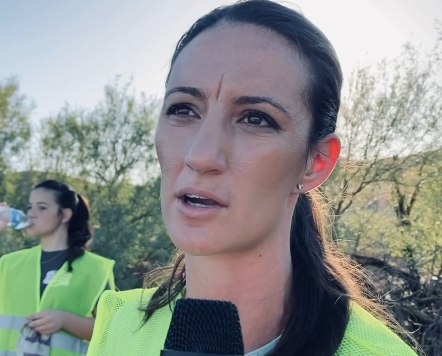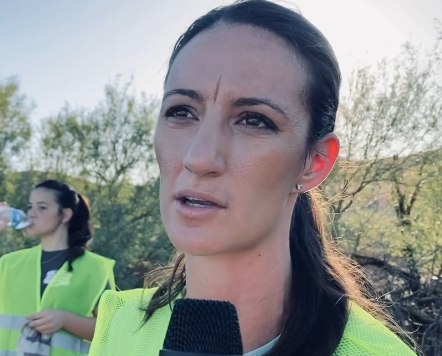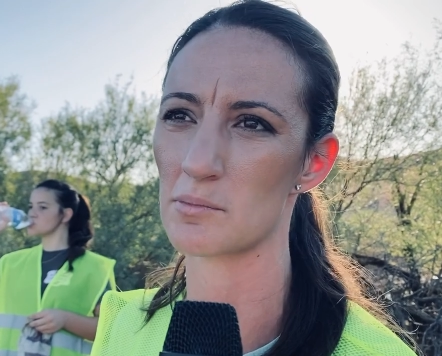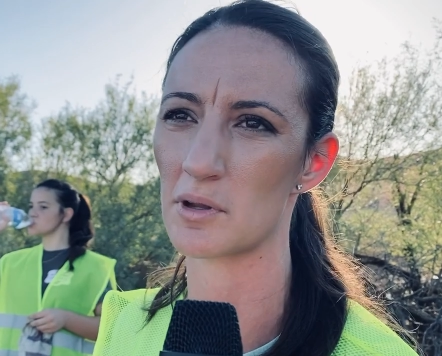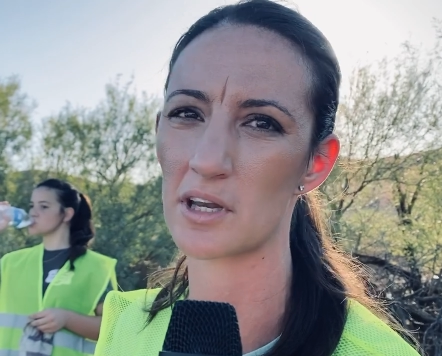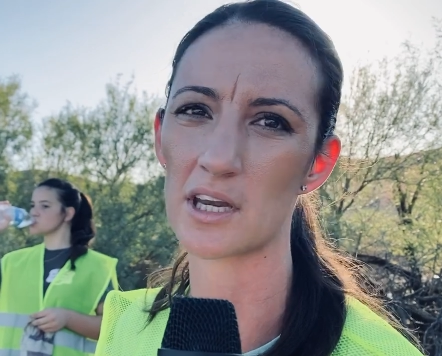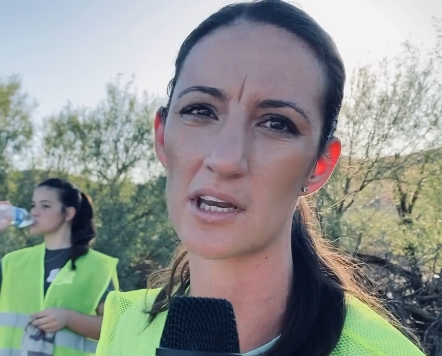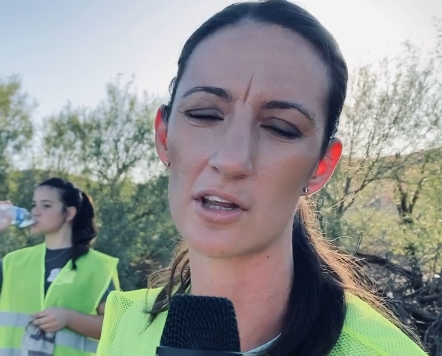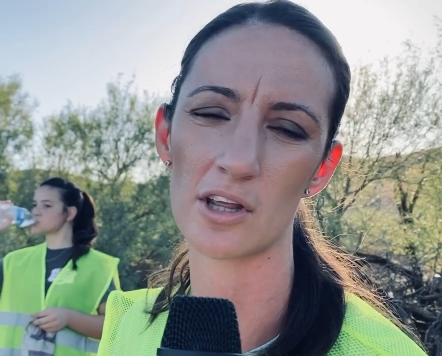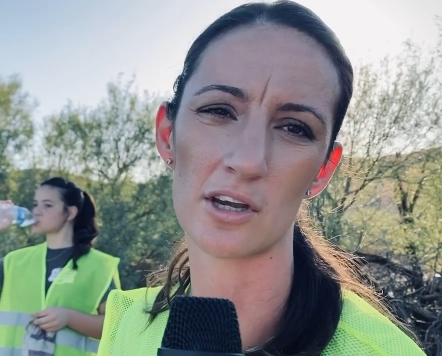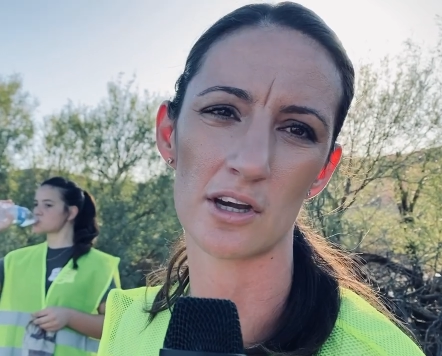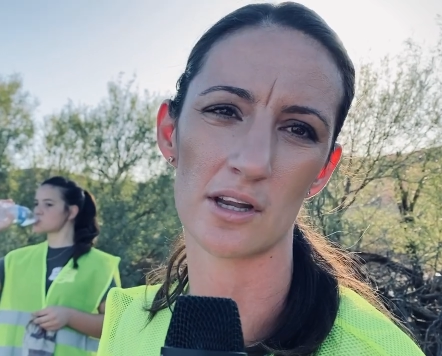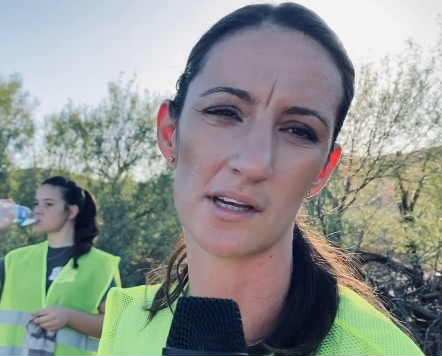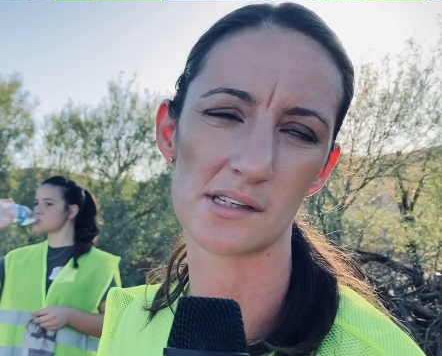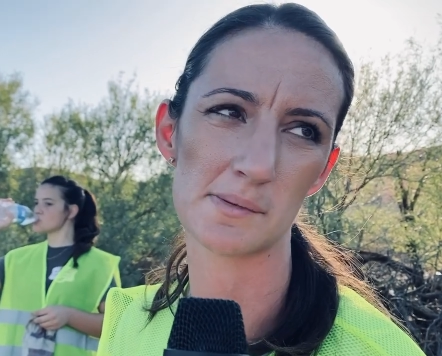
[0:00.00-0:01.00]
Speaker 1: community to look good,
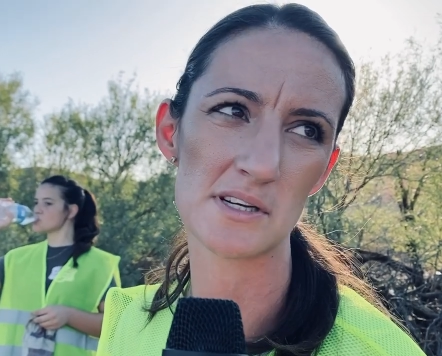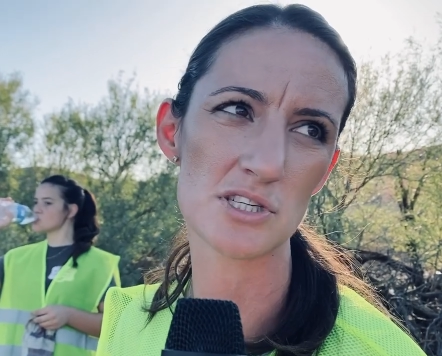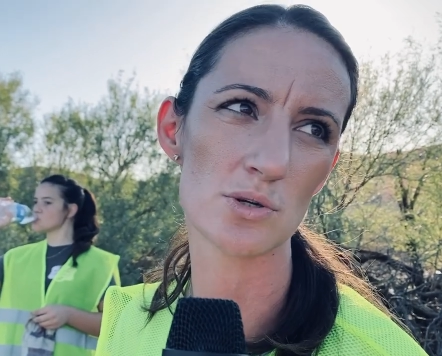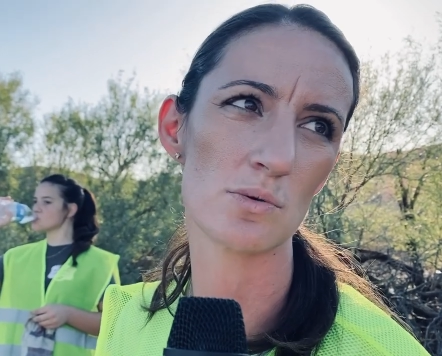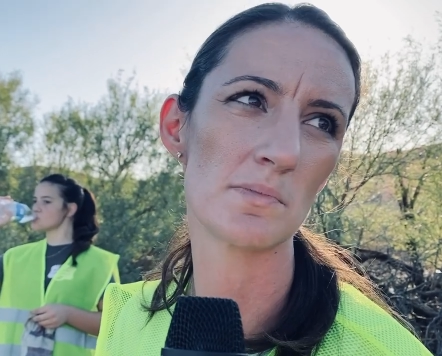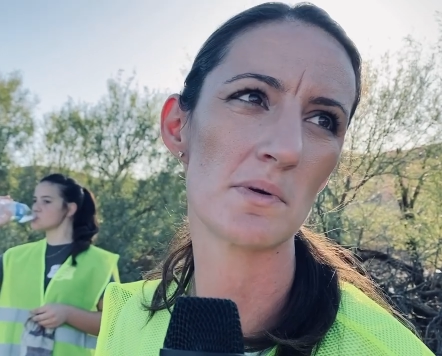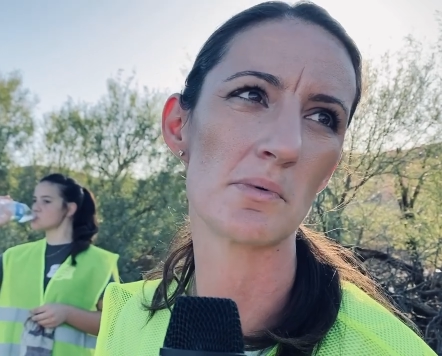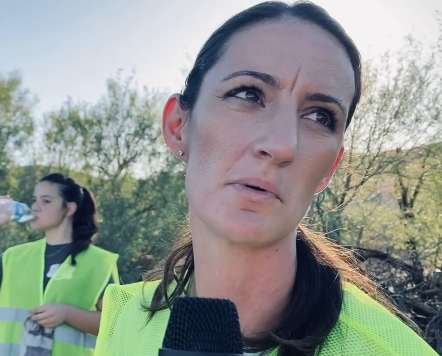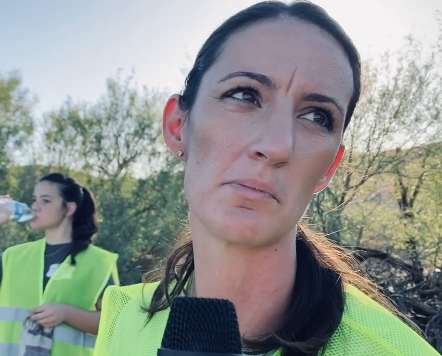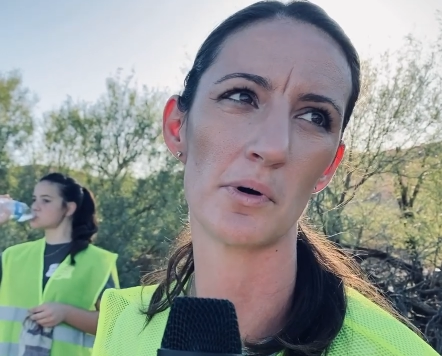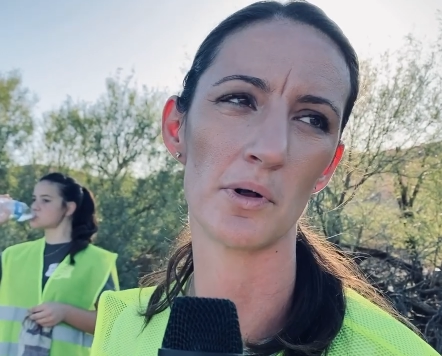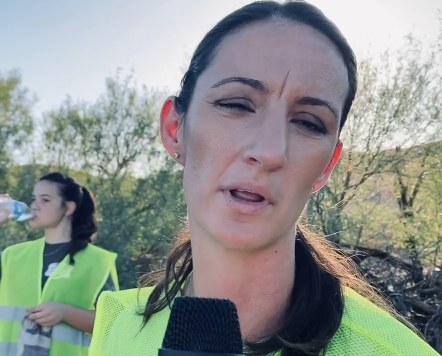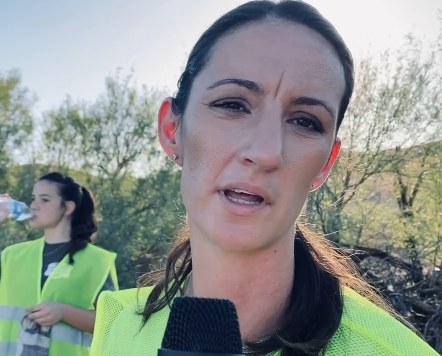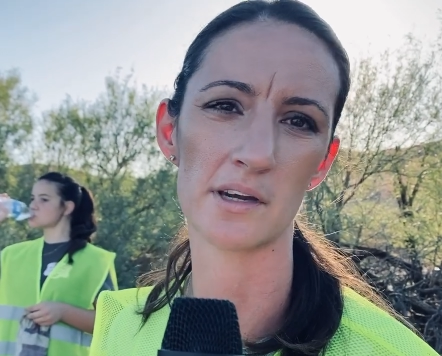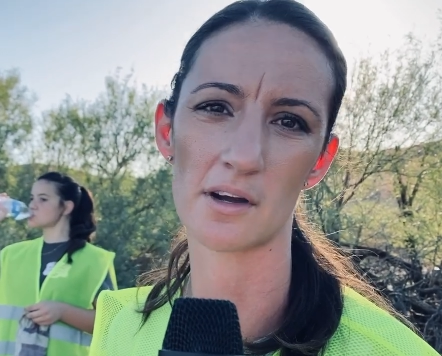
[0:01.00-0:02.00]
especially when people pull
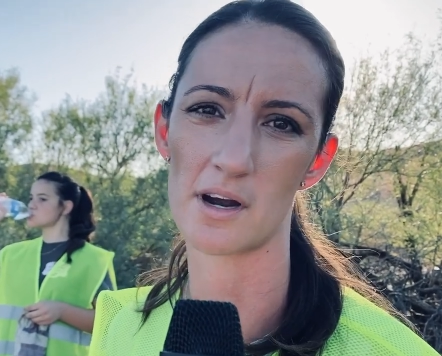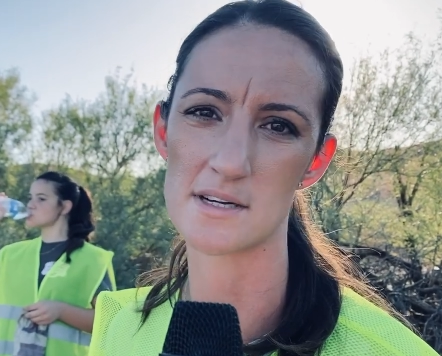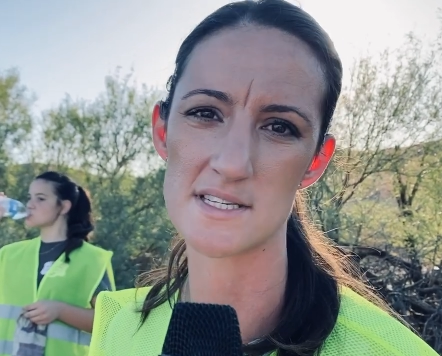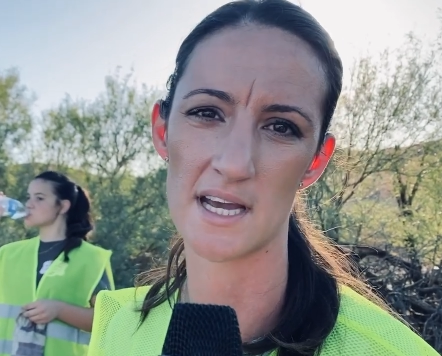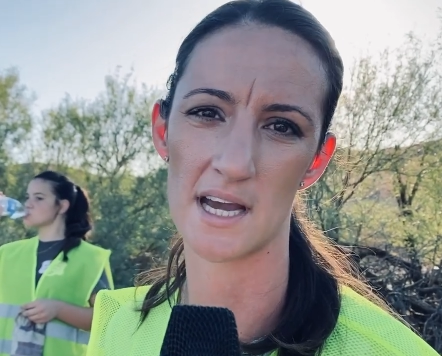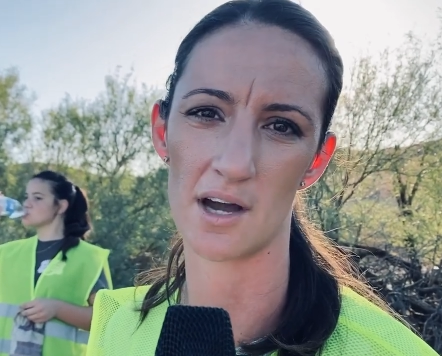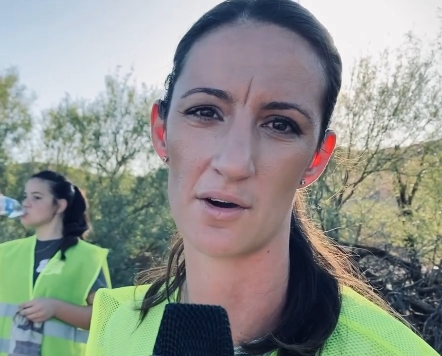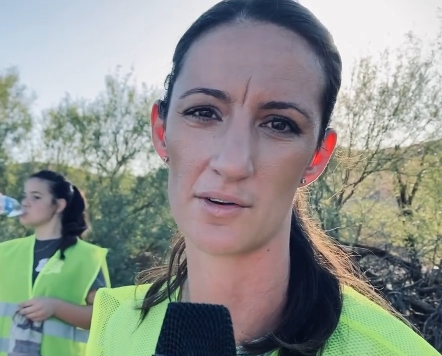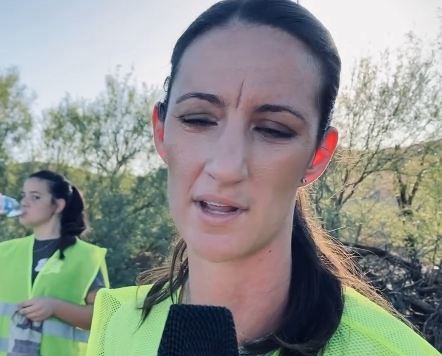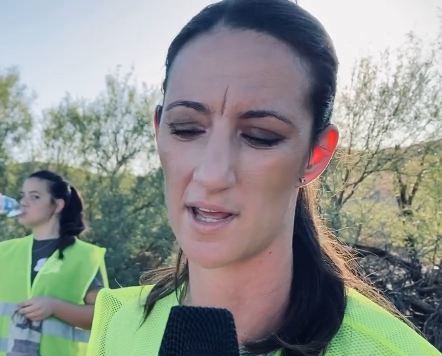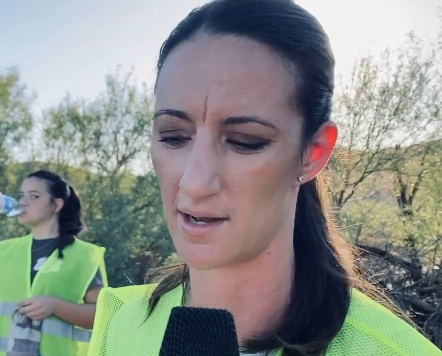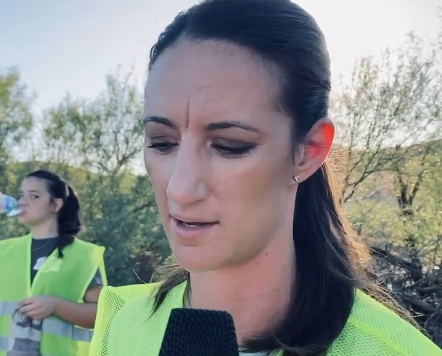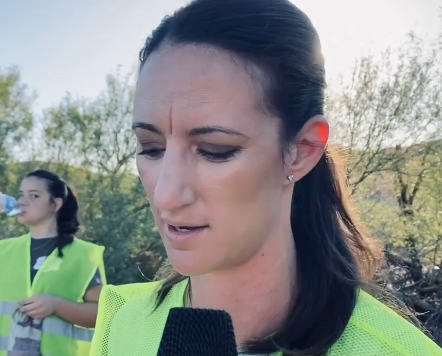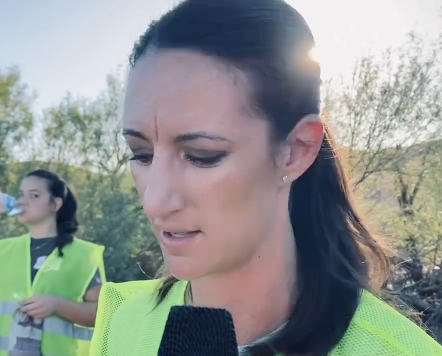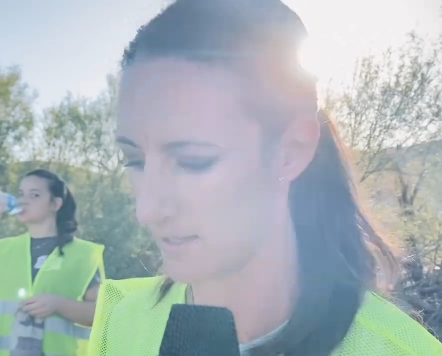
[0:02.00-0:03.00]
into our town. And